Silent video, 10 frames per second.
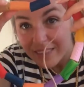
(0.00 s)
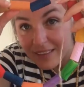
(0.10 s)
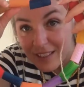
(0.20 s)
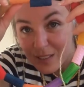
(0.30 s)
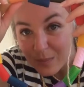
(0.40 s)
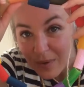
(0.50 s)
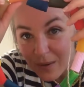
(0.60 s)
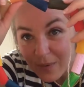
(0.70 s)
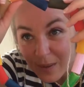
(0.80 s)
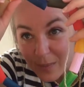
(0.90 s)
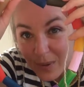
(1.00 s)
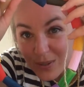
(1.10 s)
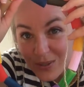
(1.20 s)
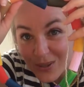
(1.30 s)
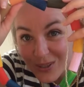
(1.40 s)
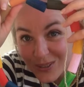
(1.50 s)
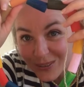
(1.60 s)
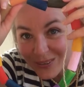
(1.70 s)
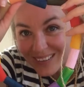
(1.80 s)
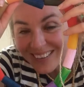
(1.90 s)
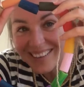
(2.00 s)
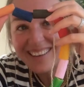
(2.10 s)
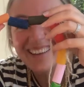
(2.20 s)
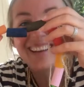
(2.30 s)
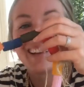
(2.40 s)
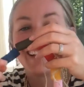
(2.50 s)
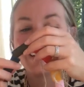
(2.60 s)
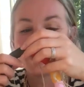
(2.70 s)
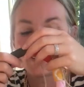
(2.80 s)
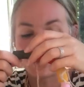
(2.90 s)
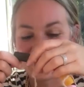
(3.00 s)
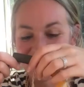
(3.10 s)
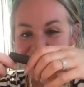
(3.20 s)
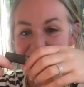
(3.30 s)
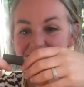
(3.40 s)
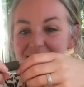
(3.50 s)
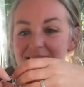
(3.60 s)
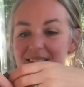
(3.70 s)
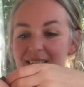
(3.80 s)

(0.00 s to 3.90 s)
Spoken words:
There's my rainbow circle, just like that.